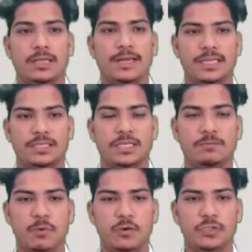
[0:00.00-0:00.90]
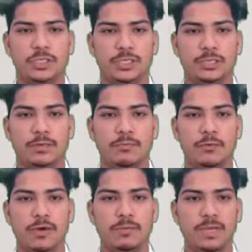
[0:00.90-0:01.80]
And the next is pollution.
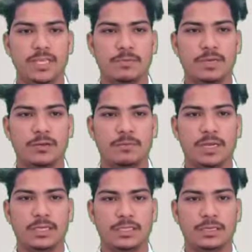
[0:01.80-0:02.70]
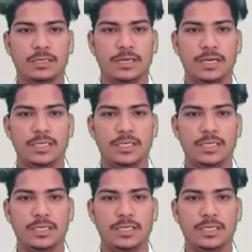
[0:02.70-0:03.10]
Poor management of collection